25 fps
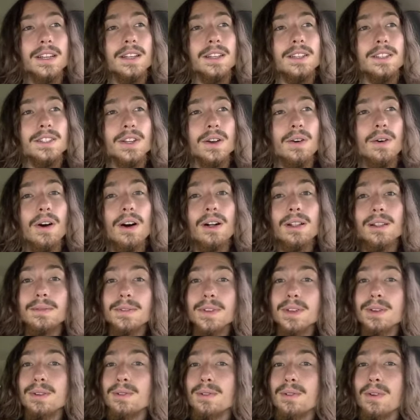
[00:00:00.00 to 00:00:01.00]
So all
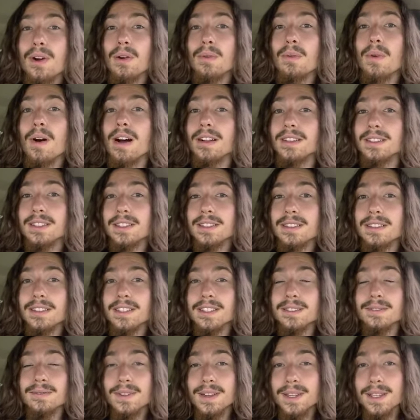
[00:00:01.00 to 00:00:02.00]
of you who are watching
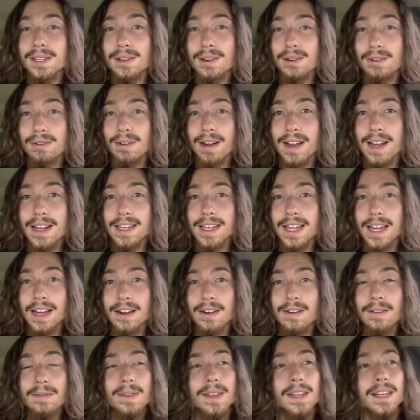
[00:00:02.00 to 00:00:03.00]
this video right
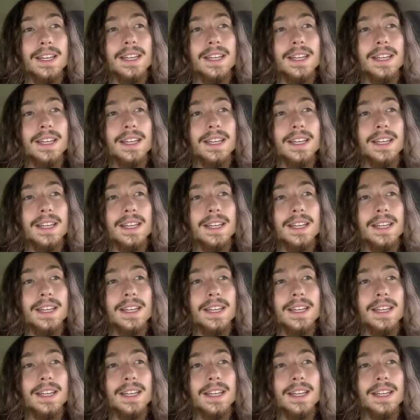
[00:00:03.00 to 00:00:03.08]
now,